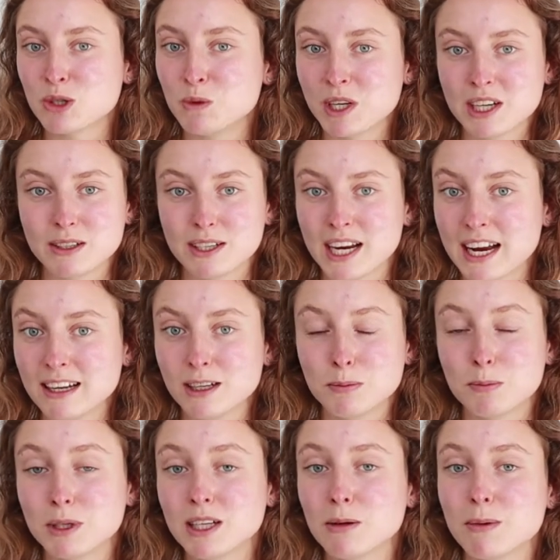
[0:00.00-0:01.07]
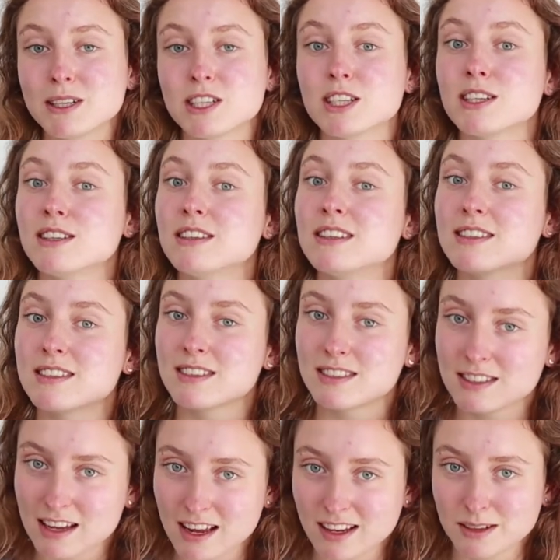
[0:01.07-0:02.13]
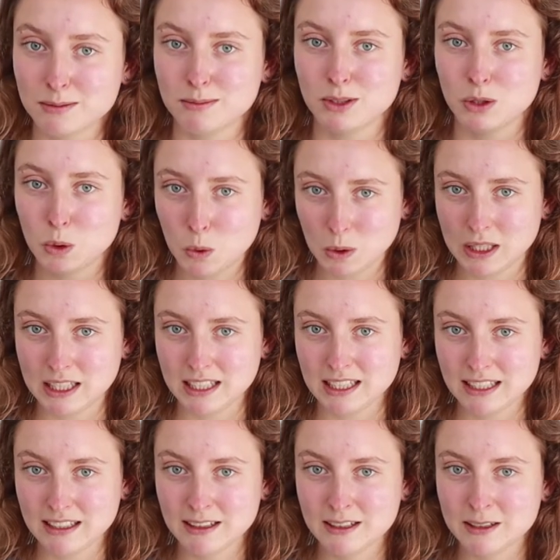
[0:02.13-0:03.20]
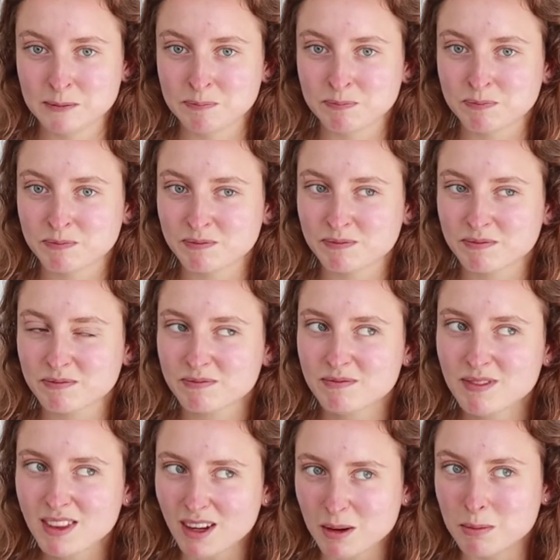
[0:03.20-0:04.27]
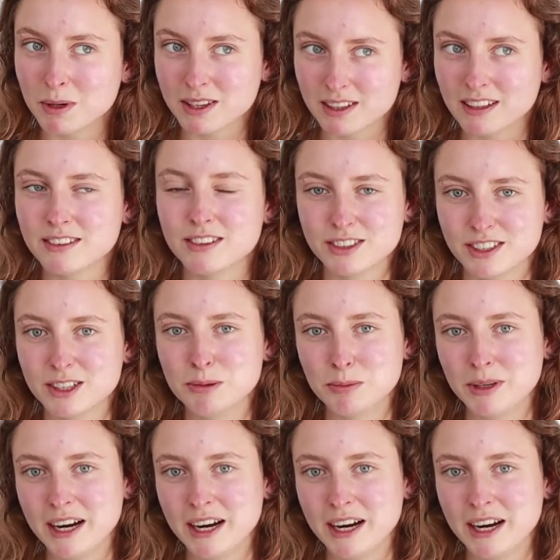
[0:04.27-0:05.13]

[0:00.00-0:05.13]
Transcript: recreated pretty much the same cookie but under their